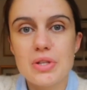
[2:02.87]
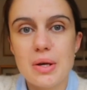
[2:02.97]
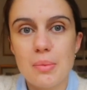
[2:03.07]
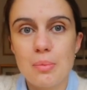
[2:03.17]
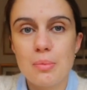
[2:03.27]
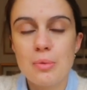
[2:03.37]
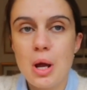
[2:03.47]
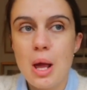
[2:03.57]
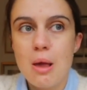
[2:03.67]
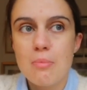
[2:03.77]
some
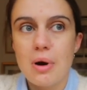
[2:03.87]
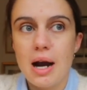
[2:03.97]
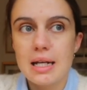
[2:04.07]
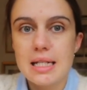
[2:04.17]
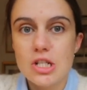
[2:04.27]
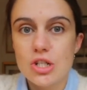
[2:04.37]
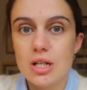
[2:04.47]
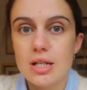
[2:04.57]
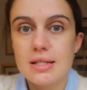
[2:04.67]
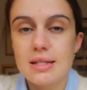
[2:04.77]

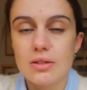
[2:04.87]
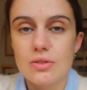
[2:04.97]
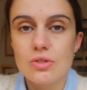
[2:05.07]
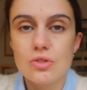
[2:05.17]
practitioner skills